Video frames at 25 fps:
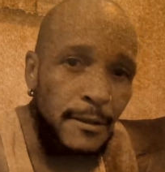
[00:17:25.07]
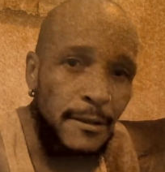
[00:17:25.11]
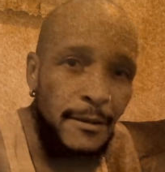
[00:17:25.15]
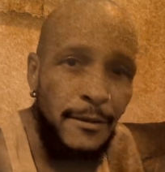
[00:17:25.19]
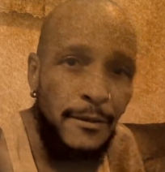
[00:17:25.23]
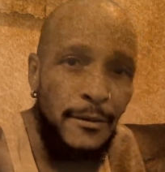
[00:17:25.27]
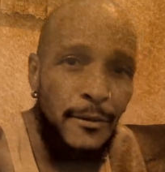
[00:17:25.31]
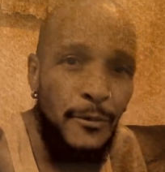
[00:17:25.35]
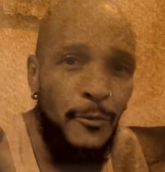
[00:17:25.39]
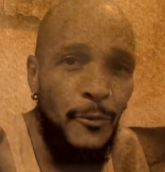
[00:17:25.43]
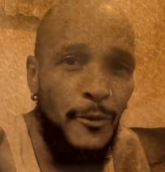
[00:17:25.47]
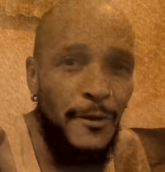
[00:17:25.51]

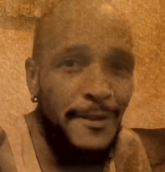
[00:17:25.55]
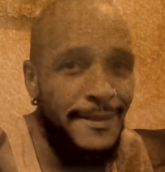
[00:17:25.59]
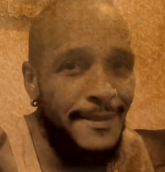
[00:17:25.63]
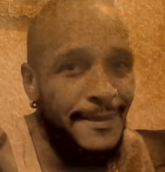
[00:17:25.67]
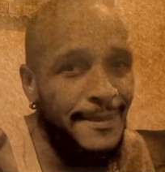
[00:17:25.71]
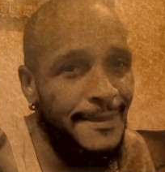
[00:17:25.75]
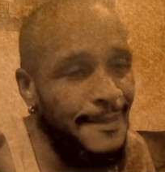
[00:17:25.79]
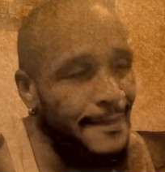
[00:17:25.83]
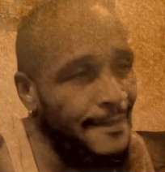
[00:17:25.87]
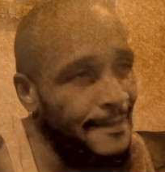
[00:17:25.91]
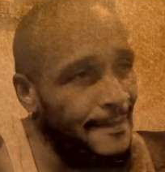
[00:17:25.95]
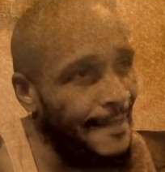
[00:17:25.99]
You wouldn't
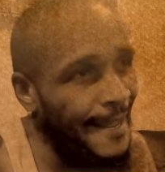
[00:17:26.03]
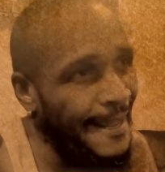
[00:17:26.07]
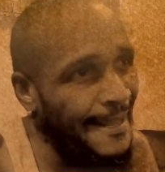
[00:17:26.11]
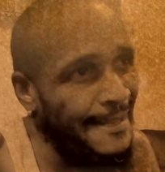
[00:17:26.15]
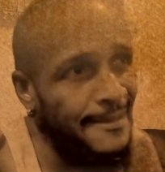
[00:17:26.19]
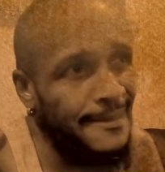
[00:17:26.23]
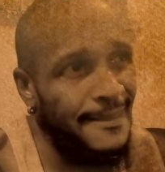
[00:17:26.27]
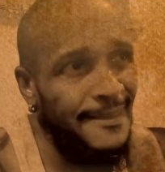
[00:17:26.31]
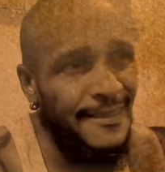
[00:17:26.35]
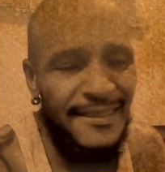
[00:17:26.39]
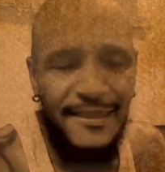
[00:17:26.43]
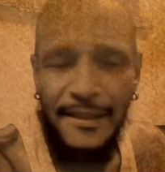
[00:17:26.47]
see Dance
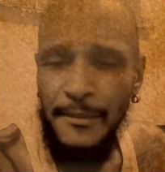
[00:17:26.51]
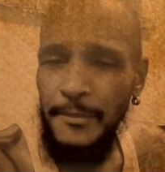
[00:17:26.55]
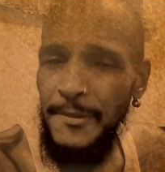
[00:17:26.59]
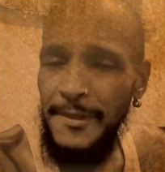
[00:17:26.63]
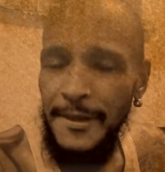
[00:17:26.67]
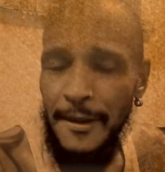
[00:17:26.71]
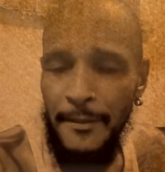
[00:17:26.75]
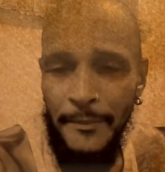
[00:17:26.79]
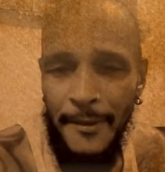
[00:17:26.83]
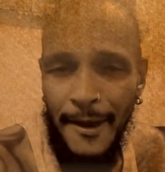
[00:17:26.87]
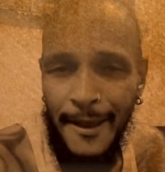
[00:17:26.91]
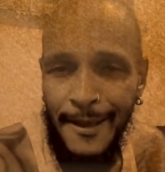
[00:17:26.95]
System
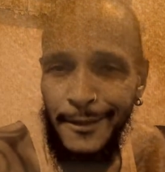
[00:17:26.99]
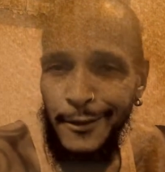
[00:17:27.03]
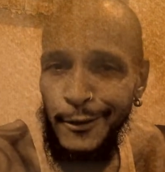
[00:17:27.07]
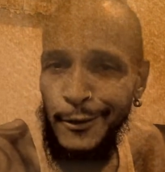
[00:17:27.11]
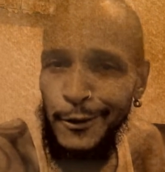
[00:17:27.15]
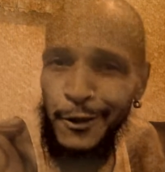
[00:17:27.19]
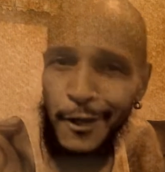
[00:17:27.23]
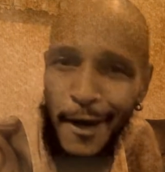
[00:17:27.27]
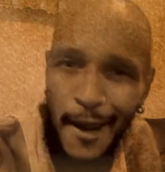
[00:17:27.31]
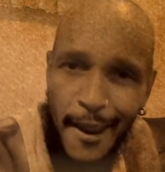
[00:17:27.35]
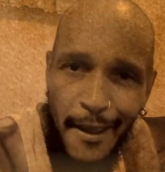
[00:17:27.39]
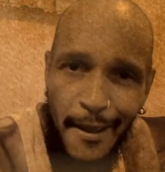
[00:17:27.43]
10 at
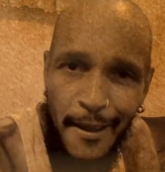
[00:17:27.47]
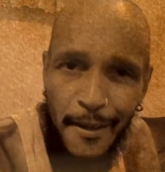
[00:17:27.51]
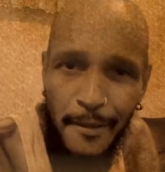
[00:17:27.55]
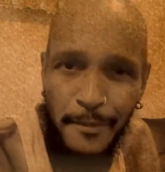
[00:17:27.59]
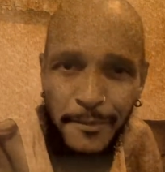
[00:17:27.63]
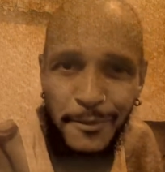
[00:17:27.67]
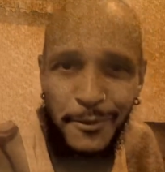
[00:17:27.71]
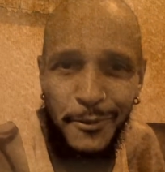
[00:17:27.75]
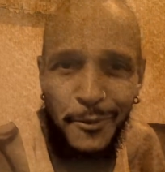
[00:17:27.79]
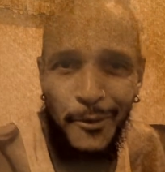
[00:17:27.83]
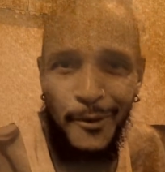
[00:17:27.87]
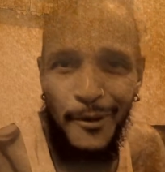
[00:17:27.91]
jams
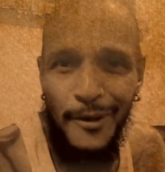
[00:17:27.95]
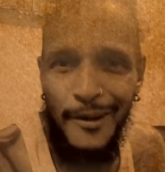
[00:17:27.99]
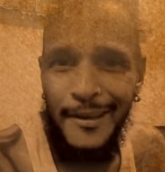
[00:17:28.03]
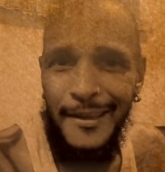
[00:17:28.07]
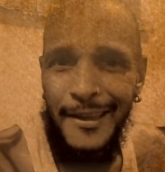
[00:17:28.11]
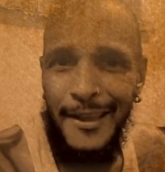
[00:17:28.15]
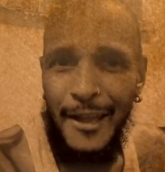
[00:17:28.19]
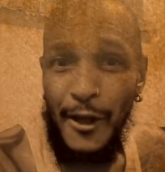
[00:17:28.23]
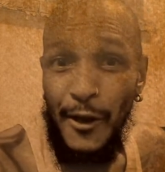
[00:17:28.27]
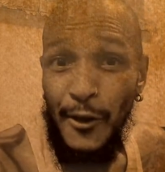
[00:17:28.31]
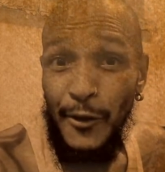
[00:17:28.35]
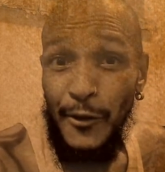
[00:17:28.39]

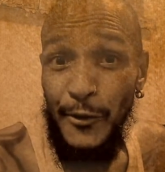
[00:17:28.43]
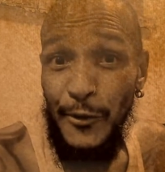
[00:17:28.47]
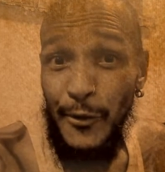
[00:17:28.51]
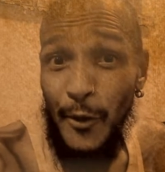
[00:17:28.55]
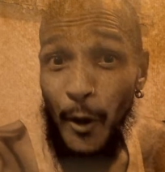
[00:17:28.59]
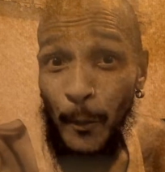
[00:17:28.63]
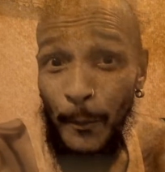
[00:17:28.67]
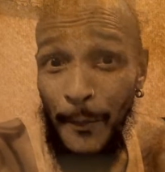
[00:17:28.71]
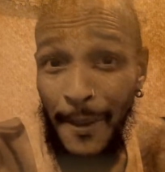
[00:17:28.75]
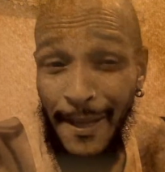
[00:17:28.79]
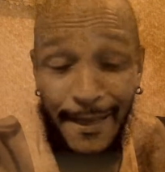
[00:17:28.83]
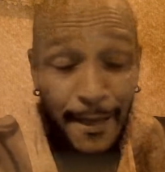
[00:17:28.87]
or, you know,
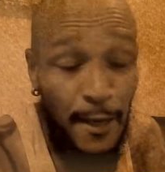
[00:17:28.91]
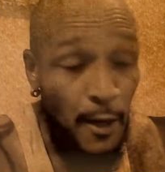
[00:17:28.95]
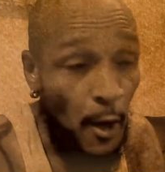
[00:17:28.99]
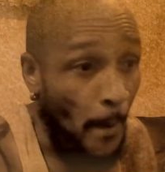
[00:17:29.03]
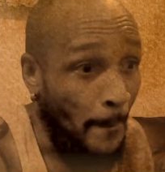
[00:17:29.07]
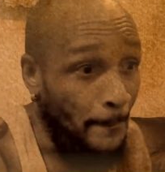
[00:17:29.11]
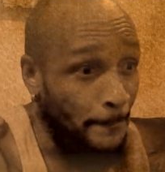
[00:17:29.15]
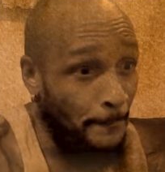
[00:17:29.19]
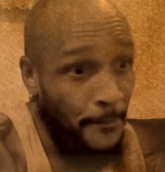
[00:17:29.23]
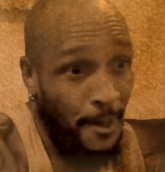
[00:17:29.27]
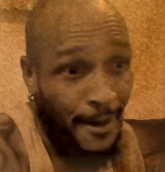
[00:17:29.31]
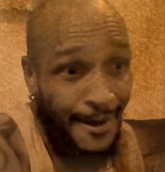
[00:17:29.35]
making a
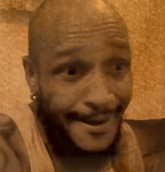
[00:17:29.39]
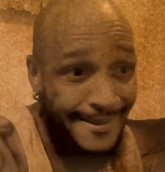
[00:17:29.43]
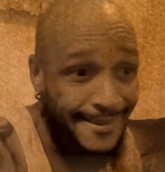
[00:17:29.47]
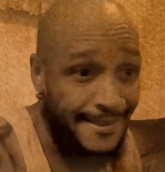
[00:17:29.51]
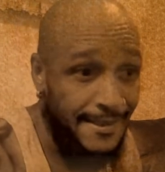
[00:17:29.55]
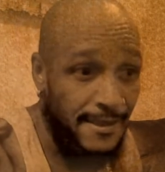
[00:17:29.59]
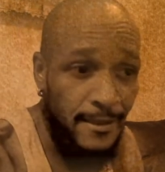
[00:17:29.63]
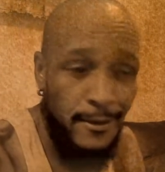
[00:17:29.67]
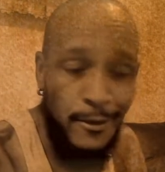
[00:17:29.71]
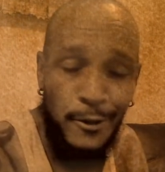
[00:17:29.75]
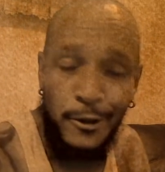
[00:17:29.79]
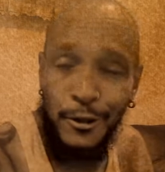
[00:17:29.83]
buzz
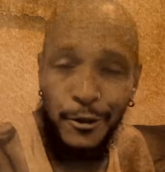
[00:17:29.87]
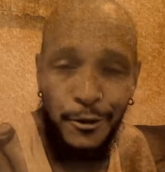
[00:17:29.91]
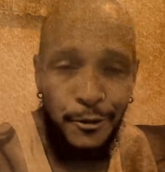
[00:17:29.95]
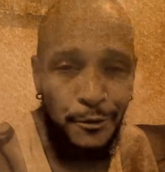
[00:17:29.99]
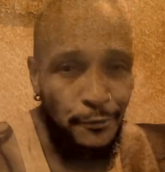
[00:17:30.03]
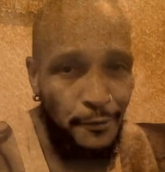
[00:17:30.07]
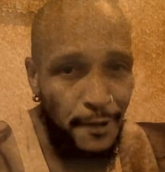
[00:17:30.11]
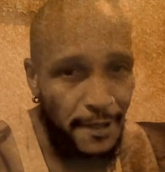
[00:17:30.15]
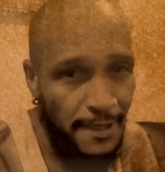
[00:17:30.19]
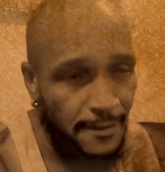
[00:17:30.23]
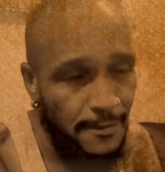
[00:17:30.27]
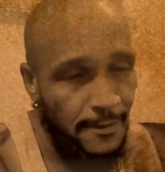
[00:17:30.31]
in the
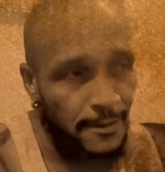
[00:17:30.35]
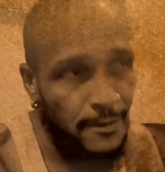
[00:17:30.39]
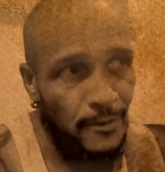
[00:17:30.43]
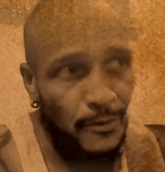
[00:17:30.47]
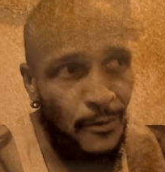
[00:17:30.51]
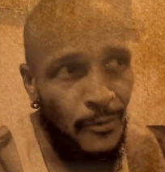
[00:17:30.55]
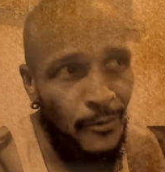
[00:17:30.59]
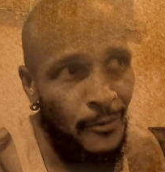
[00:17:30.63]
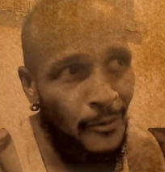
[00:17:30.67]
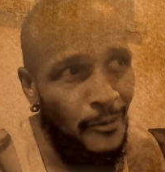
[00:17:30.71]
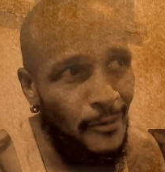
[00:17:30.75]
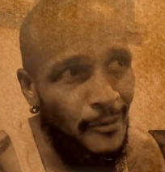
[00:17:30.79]
streets
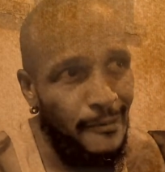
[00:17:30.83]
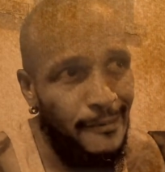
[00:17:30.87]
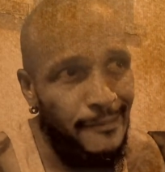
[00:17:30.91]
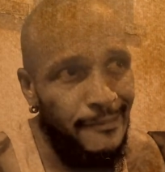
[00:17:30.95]
or,